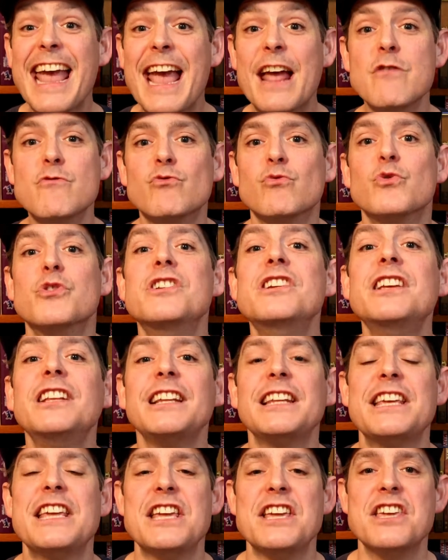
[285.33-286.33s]
and
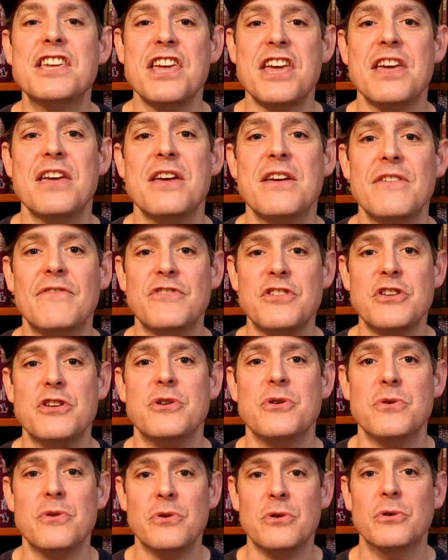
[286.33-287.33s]
really give
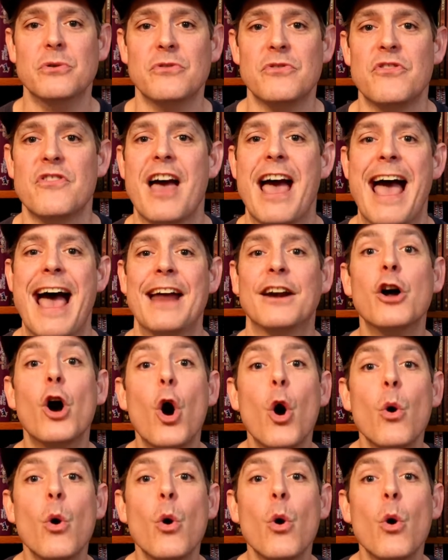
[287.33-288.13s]
you that